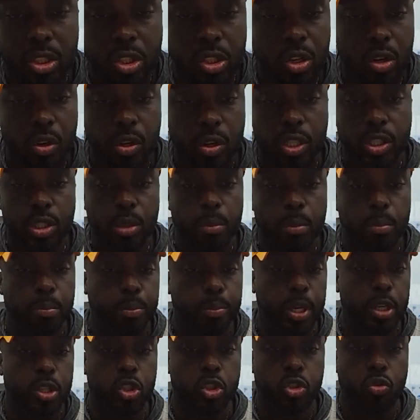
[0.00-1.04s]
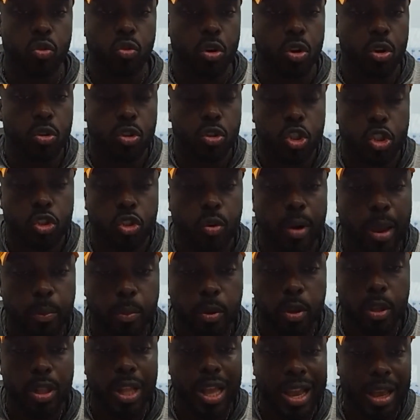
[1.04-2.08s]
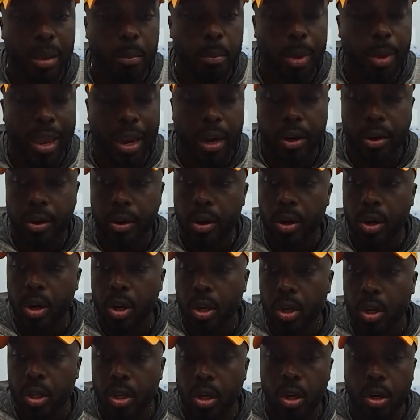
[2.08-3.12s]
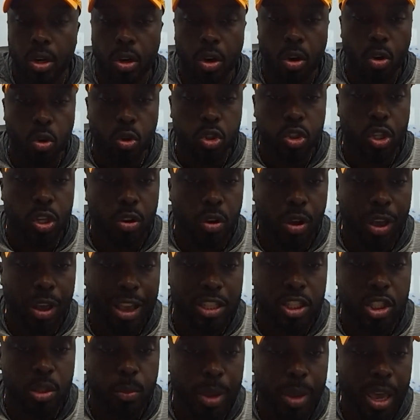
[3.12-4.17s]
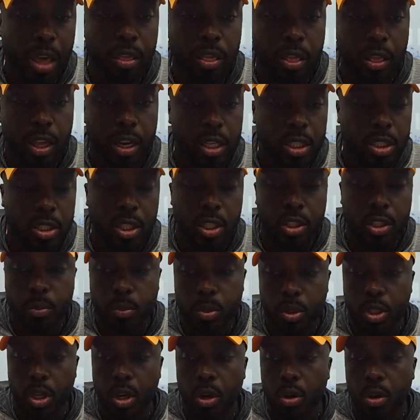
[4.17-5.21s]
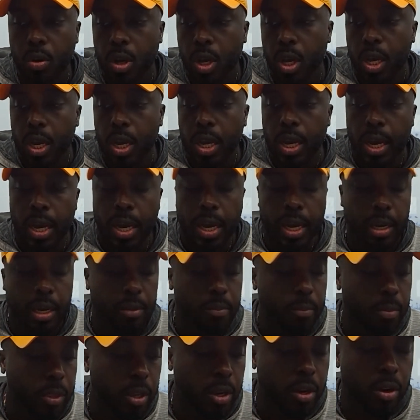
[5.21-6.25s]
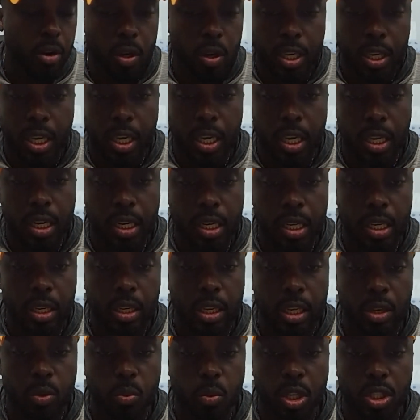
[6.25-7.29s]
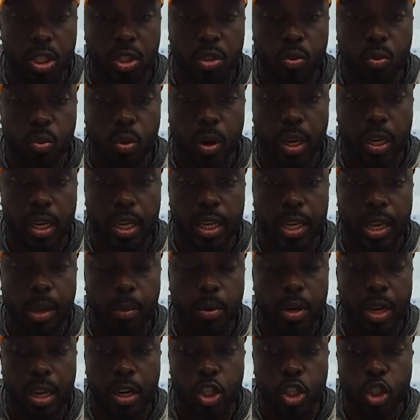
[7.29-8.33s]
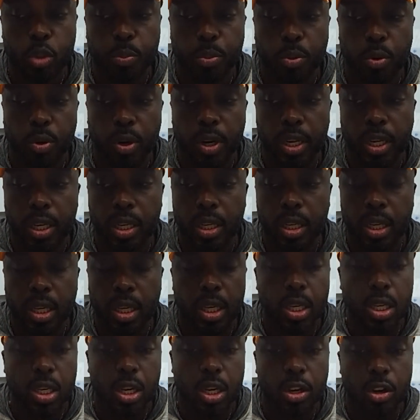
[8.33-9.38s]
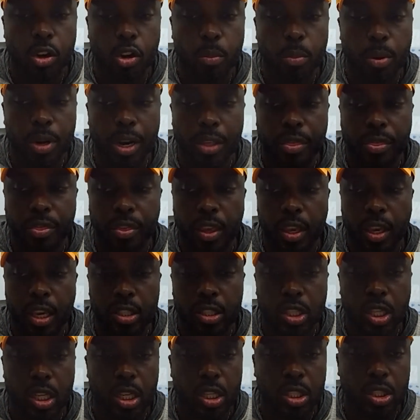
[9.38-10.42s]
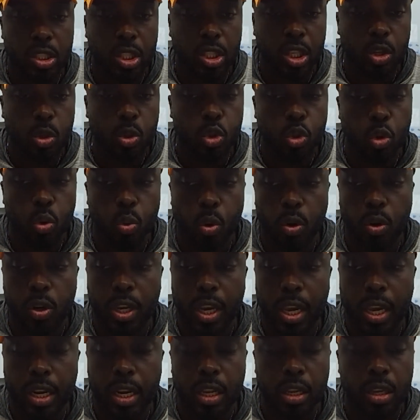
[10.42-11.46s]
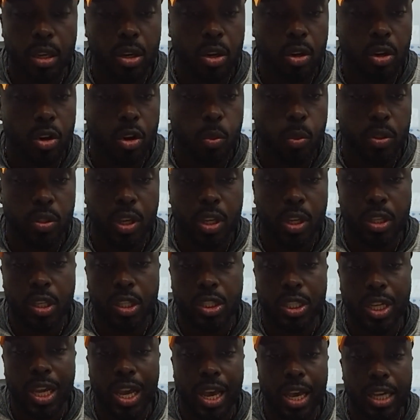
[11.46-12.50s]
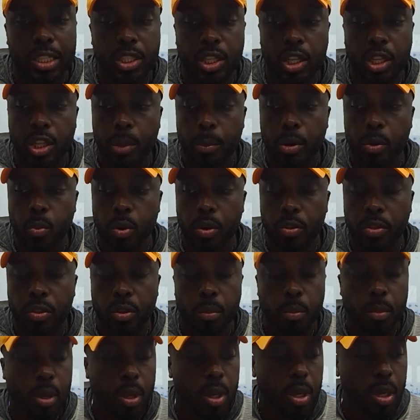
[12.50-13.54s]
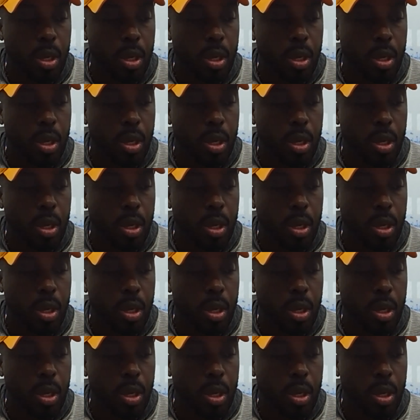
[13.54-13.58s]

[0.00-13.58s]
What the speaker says: You know, he's a big, strong, strapping linebacker, you know, who still has some athleticism. So, you know, again, he wasn't ready coming out of spring. You know, but I think as he continues to work at it, you know, we think the sky's the limit with him.